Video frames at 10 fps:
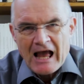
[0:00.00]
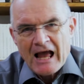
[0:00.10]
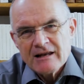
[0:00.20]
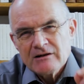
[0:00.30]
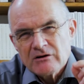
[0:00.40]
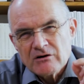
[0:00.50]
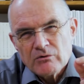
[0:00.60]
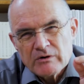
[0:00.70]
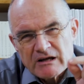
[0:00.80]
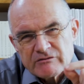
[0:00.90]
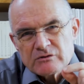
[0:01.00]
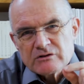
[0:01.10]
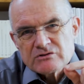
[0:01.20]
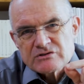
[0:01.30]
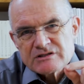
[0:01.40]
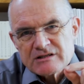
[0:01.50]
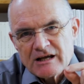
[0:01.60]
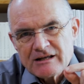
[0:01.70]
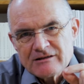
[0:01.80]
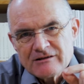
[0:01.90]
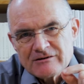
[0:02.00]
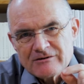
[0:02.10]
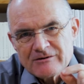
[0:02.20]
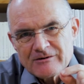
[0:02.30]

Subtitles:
And we have to understand,